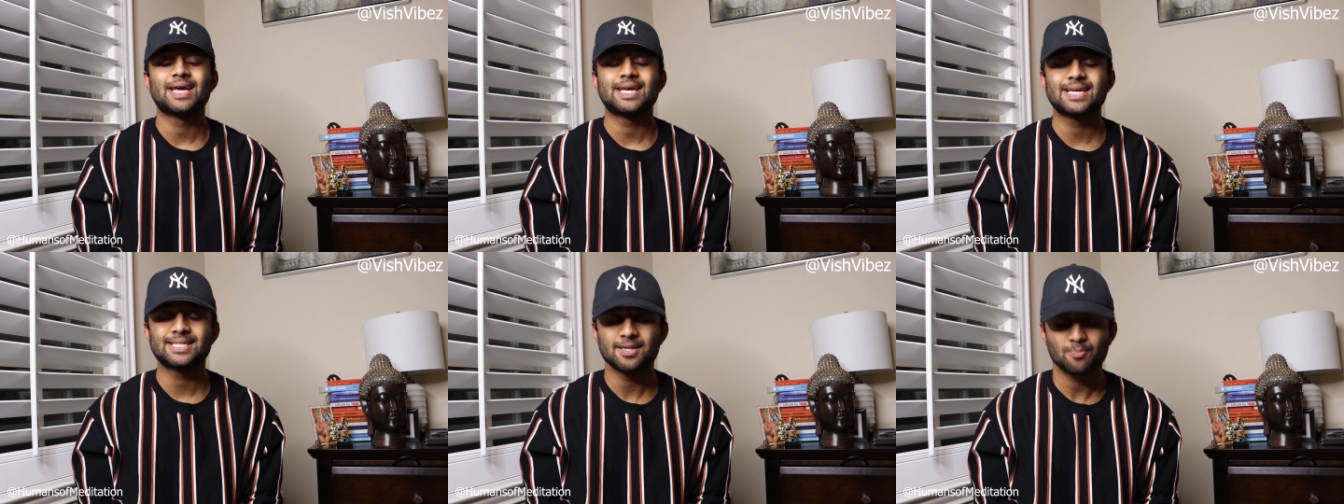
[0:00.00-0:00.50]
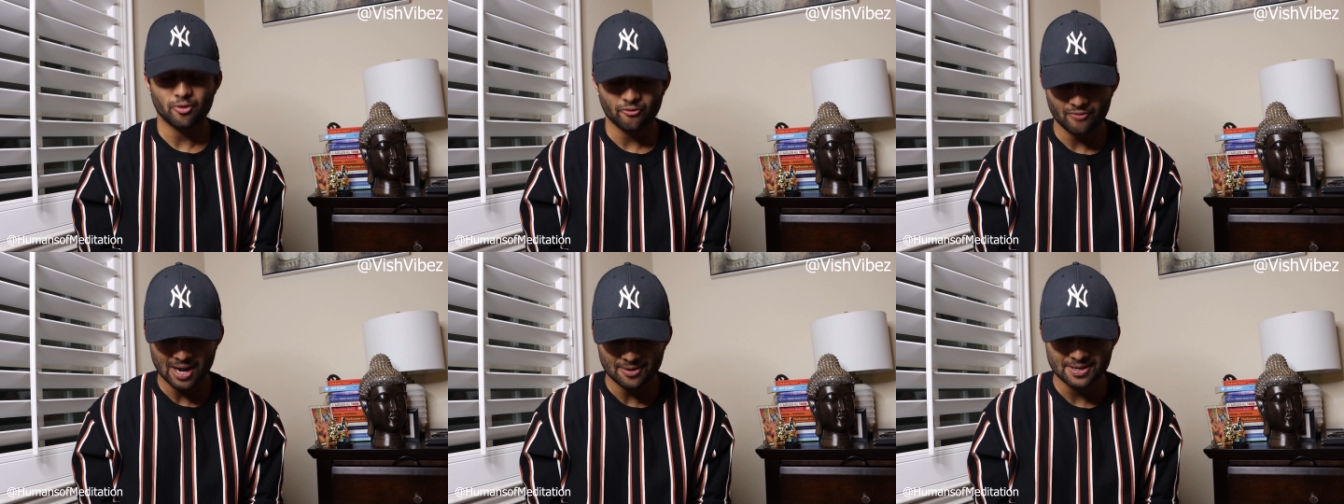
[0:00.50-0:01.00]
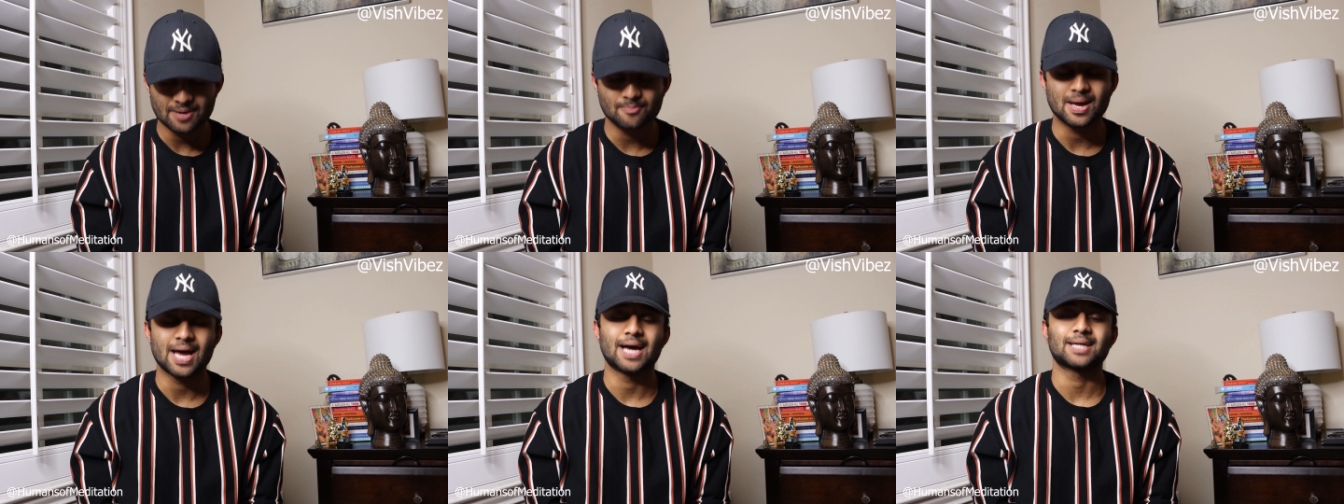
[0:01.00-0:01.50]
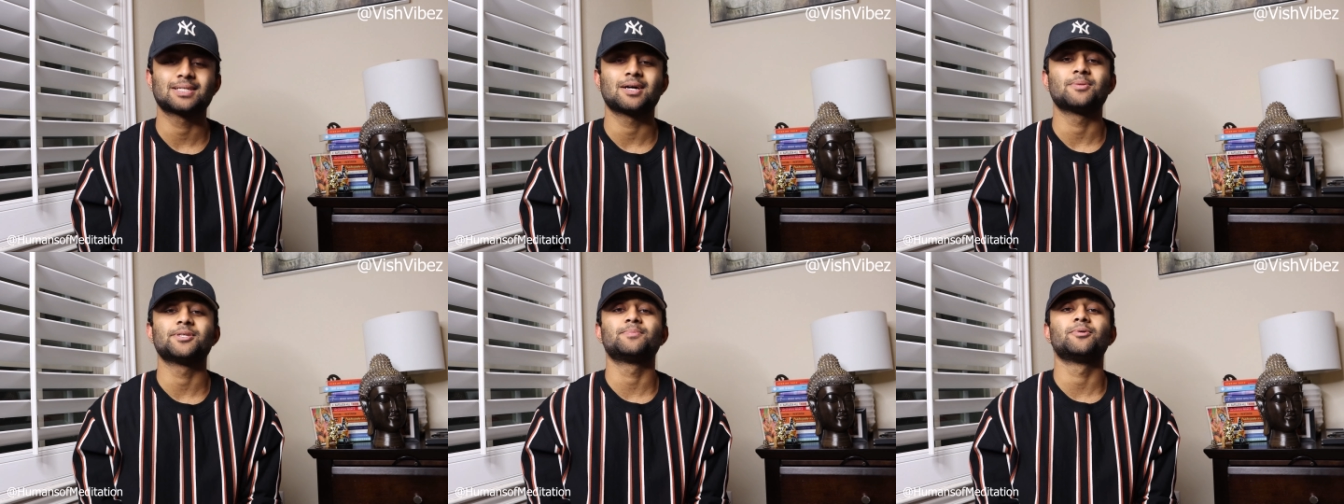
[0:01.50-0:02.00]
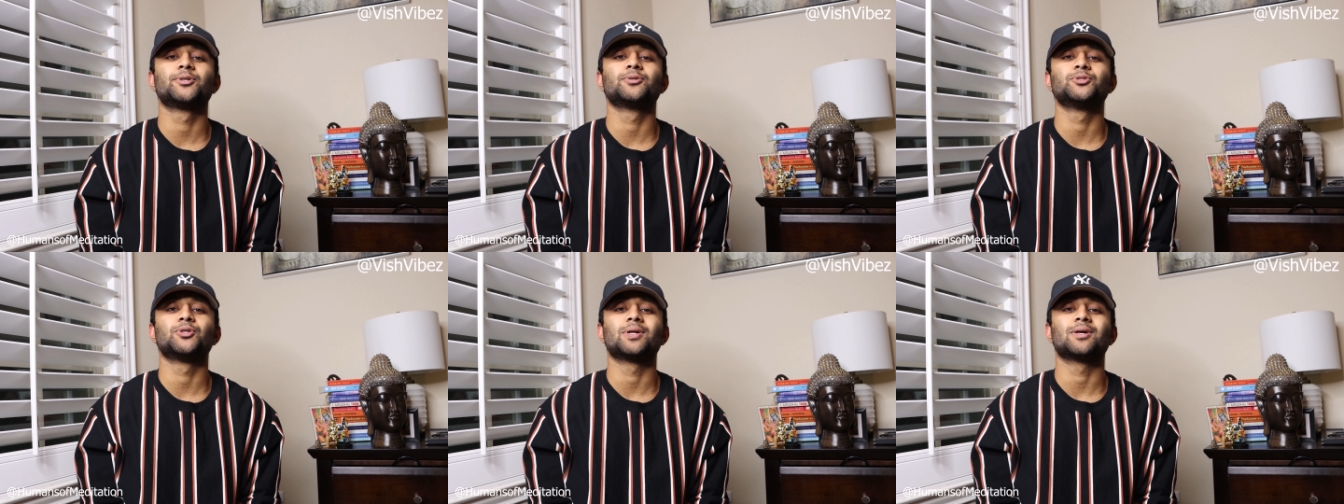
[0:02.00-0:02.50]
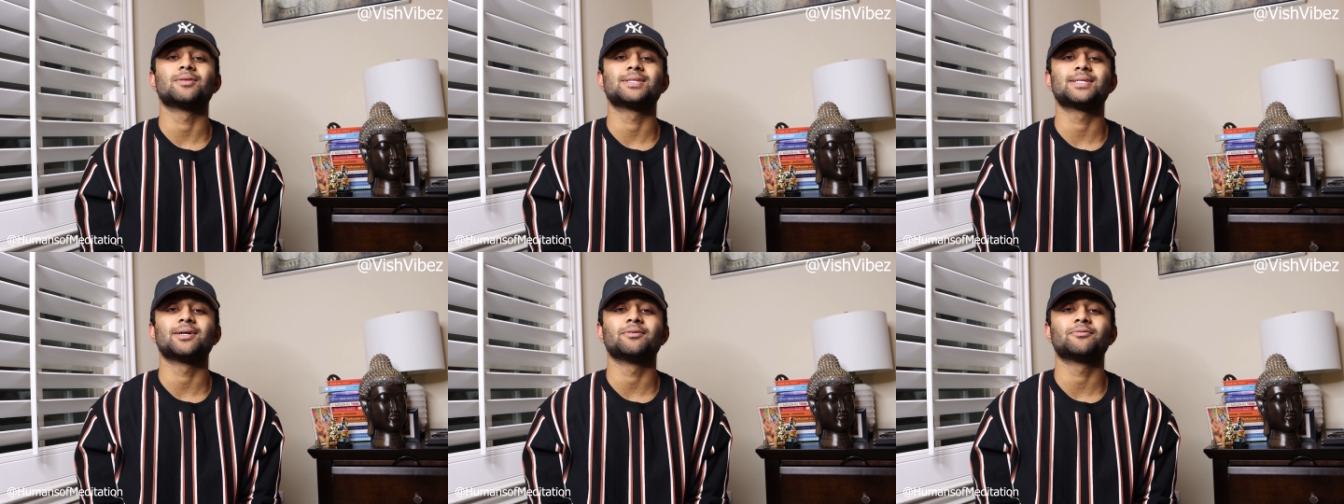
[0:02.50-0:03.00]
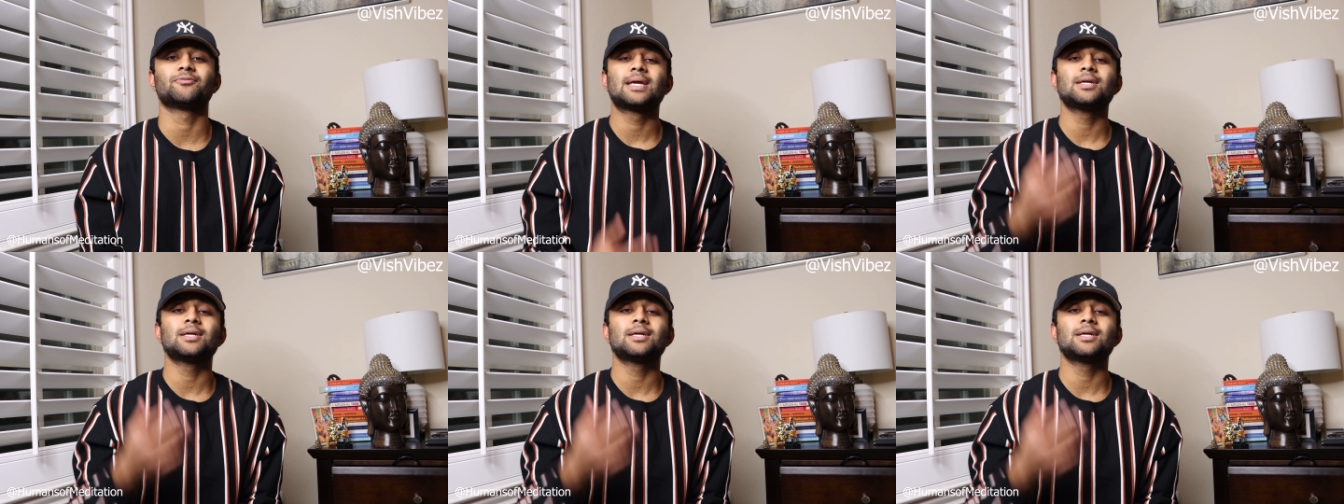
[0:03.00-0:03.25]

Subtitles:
He has had a profound impact on the spiritual journey of the self.